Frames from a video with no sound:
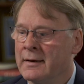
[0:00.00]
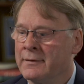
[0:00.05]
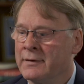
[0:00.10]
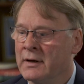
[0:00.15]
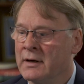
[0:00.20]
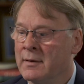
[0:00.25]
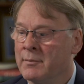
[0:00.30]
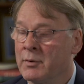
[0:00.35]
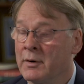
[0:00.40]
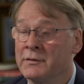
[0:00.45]

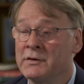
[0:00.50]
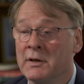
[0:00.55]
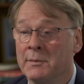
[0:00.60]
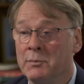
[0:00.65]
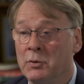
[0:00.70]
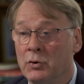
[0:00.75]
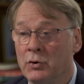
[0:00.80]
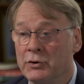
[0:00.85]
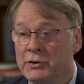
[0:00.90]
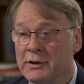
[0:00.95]
number of
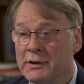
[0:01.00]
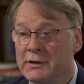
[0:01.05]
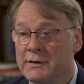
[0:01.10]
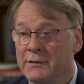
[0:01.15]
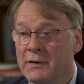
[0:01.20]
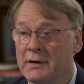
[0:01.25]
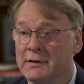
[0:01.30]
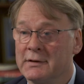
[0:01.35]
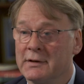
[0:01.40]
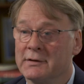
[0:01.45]
supporters
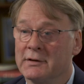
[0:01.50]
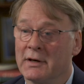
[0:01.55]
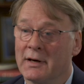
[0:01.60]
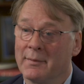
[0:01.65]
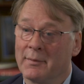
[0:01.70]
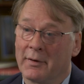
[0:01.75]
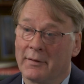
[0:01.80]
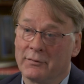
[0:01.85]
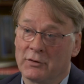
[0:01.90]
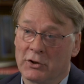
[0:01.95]
versus the
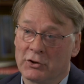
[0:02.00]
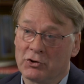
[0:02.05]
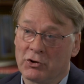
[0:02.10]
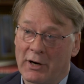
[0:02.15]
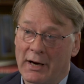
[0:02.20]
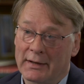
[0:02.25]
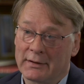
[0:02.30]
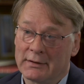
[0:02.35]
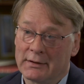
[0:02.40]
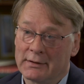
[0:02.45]
number of
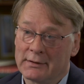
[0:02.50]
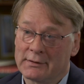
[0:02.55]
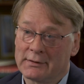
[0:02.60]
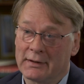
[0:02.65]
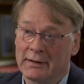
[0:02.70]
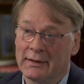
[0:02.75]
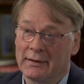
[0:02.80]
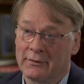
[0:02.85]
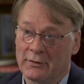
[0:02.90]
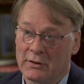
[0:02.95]
detractors,
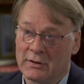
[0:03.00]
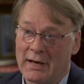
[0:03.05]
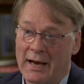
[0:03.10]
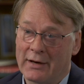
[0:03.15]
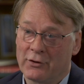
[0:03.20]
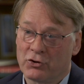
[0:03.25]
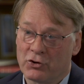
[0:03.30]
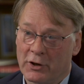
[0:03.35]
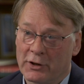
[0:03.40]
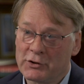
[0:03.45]
the
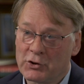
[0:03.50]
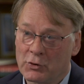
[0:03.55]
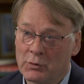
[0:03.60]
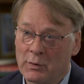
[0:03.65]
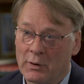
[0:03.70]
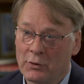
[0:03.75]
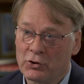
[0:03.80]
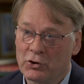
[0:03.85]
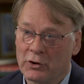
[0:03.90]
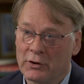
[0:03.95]
net trust
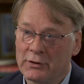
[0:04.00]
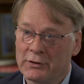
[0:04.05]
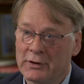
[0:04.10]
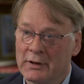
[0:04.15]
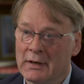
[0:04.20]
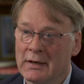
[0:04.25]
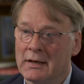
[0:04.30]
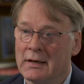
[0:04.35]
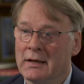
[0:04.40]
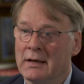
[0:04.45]
quotient,
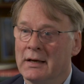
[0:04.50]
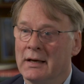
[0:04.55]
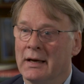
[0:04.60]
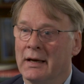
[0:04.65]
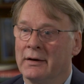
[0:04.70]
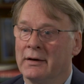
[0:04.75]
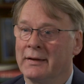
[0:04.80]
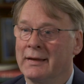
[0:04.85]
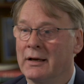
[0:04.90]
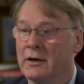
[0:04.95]

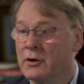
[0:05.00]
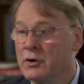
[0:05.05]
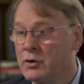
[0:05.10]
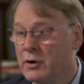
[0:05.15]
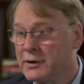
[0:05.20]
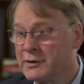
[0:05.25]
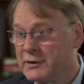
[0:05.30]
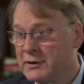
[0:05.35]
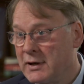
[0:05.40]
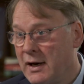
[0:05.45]
and I think
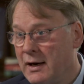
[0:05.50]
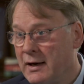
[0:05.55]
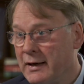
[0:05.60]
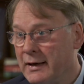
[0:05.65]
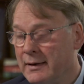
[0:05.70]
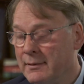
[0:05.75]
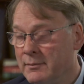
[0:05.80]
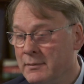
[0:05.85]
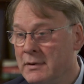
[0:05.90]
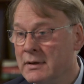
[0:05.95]
across
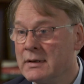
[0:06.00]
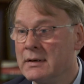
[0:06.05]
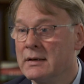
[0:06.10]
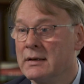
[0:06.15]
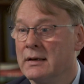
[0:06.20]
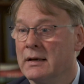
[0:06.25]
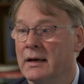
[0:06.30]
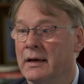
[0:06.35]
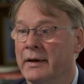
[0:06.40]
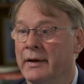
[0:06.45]
time
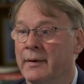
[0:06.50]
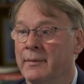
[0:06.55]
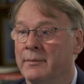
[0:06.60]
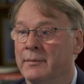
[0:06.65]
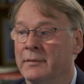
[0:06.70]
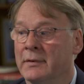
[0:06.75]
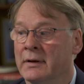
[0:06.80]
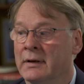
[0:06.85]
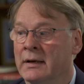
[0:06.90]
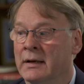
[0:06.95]

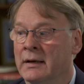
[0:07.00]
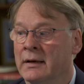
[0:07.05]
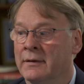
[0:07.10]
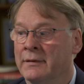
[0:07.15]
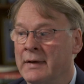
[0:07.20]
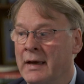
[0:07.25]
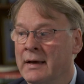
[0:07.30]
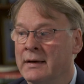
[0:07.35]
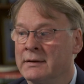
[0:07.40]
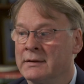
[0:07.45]

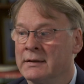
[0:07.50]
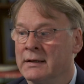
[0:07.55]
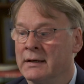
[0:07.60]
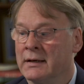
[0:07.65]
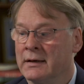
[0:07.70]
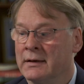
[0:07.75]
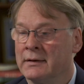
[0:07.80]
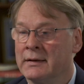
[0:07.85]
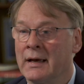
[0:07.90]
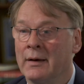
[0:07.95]

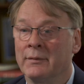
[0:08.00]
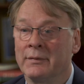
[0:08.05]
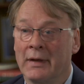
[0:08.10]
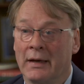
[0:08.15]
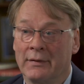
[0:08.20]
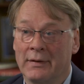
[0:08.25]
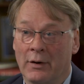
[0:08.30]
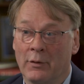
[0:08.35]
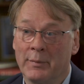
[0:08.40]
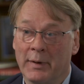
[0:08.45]

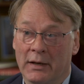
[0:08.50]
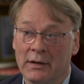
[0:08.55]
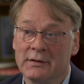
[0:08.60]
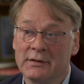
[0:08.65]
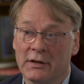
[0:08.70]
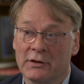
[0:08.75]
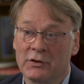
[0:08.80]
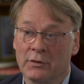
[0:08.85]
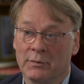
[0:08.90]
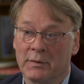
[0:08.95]
that will be
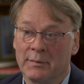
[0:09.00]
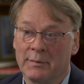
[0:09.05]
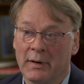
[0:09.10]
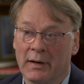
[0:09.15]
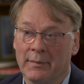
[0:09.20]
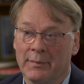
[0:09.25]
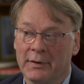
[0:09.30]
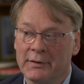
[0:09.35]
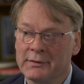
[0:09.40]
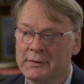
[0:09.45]
consistent with
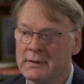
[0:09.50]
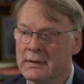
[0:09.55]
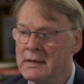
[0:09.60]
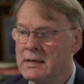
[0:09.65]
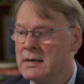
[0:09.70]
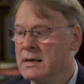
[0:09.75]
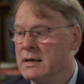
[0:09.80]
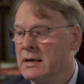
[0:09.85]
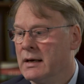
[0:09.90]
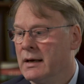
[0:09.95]
purpose.
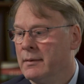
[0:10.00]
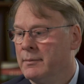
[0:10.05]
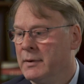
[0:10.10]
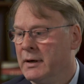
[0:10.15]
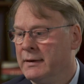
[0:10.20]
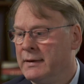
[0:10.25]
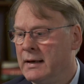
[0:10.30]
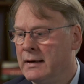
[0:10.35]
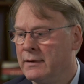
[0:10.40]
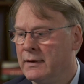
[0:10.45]
But
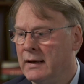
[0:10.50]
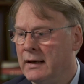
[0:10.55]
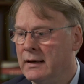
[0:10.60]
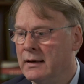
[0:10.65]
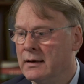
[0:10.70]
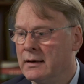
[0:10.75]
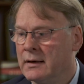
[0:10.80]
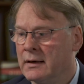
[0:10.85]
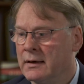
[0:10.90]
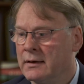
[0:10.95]
I think
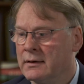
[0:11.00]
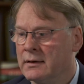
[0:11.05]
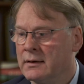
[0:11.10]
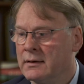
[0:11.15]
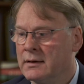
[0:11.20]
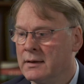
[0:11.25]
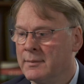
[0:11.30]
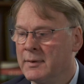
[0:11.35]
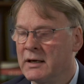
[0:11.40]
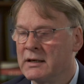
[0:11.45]

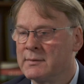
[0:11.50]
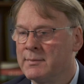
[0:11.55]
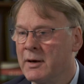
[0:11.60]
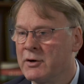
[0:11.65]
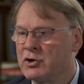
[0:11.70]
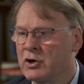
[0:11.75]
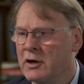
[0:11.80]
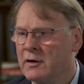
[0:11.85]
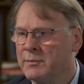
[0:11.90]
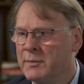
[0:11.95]
the biggest
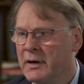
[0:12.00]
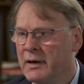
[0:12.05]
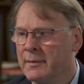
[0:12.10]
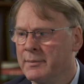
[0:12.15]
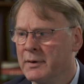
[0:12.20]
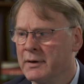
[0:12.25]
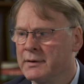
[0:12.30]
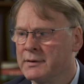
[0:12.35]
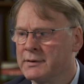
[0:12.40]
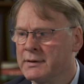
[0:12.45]
metric of
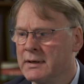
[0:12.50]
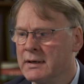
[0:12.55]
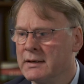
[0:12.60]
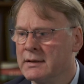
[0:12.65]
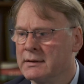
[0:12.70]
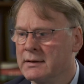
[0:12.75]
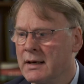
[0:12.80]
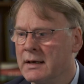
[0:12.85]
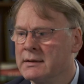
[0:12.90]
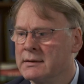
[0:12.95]
purpose
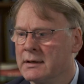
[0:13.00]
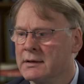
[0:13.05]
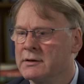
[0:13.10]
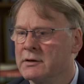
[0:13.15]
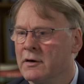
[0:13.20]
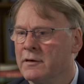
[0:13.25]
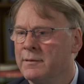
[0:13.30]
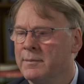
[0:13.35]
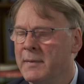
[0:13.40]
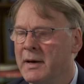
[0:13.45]
is the
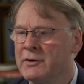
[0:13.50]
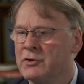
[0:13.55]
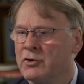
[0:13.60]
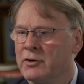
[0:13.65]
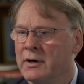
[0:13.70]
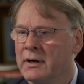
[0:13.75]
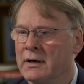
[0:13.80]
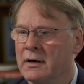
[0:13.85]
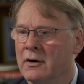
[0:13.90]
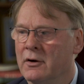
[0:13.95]
soft
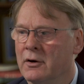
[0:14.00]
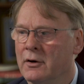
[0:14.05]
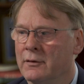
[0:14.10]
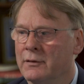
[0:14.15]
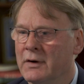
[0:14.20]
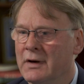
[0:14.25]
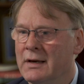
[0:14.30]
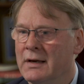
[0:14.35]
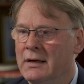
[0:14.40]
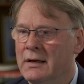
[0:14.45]
metric
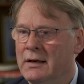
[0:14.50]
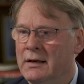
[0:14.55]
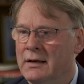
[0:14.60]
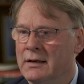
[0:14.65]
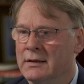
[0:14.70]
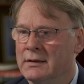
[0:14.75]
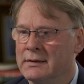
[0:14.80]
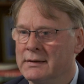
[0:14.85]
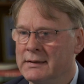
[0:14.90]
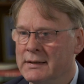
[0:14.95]
of
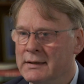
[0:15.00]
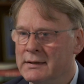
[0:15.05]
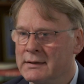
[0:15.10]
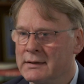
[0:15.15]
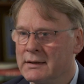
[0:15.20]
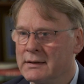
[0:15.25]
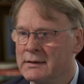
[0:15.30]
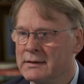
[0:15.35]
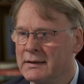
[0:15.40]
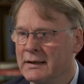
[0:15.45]

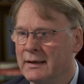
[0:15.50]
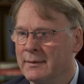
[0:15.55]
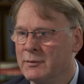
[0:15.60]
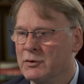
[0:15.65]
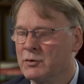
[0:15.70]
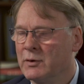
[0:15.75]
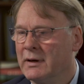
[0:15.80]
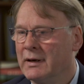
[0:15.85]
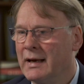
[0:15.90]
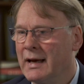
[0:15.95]
consistency
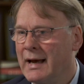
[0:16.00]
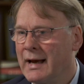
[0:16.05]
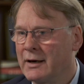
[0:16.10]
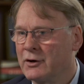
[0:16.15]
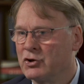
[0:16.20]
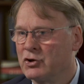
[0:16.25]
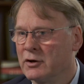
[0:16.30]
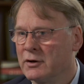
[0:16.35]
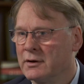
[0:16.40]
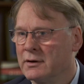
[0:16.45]
between
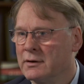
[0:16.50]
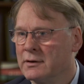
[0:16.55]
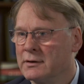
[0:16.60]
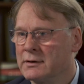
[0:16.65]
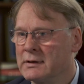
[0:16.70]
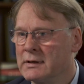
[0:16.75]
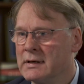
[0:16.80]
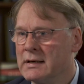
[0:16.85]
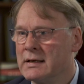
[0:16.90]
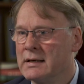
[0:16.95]

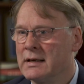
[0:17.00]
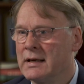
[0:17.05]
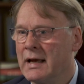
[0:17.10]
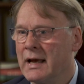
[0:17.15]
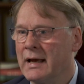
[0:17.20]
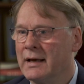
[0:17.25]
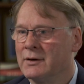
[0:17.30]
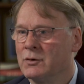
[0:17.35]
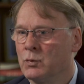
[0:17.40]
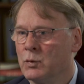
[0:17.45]
actions
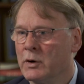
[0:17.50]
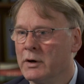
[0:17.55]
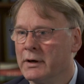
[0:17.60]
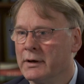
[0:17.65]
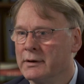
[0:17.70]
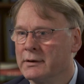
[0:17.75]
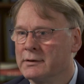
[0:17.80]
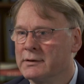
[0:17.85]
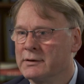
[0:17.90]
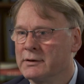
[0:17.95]
and
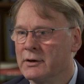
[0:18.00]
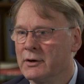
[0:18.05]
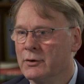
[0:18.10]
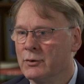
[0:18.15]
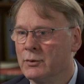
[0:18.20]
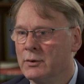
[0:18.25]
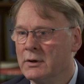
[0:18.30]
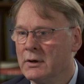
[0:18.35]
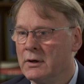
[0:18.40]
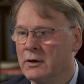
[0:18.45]
words.
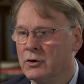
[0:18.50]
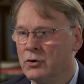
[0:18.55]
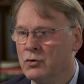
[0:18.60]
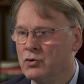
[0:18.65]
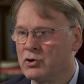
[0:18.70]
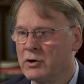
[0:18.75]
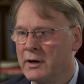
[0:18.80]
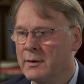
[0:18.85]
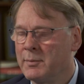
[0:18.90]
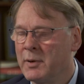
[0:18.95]
So
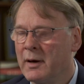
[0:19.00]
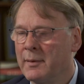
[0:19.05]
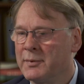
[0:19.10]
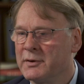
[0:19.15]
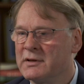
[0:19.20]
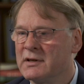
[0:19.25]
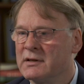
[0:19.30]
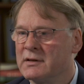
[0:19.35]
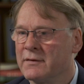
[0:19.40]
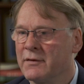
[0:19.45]
usually a
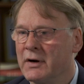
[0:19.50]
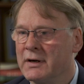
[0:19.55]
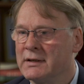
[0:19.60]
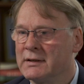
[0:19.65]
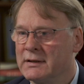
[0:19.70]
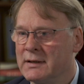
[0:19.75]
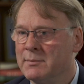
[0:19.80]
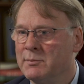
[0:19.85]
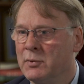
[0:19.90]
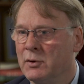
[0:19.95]
purpose is a very
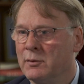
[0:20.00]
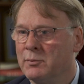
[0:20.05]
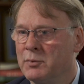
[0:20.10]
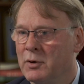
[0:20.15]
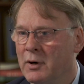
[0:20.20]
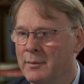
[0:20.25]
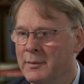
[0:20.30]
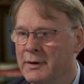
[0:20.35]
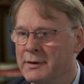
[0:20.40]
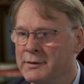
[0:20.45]
simple
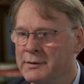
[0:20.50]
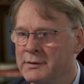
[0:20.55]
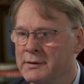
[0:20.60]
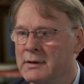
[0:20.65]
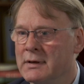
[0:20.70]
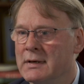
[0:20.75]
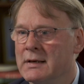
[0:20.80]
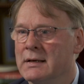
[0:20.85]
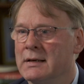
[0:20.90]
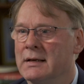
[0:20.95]
promise
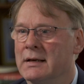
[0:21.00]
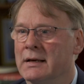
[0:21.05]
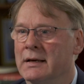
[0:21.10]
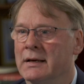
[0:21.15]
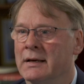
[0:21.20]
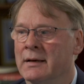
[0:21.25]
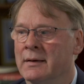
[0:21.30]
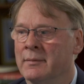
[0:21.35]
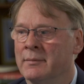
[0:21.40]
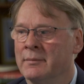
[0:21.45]

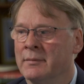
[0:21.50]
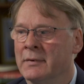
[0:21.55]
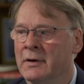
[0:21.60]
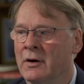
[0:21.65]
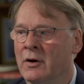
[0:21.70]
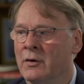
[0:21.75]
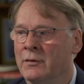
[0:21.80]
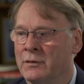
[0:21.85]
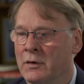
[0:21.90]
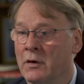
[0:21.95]

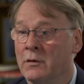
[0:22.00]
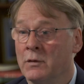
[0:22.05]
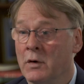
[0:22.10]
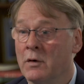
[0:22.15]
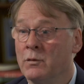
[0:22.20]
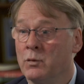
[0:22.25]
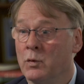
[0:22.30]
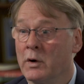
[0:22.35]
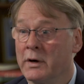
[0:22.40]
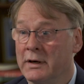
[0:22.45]

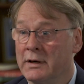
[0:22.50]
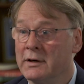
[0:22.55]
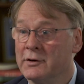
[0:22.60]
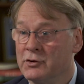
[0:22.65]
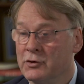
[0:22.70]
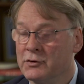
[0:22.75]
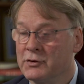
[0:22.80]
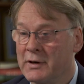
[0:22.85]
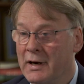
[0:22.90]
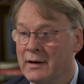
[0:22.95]
of what it
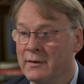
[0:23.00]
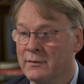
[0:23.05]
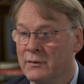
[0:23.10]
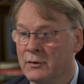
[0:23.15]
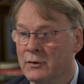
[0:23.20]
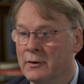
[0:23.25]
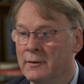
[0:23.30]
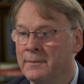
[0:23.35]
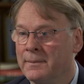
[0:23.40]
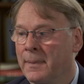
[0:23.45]
is you stand
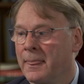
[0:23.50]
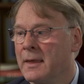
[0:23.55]
for,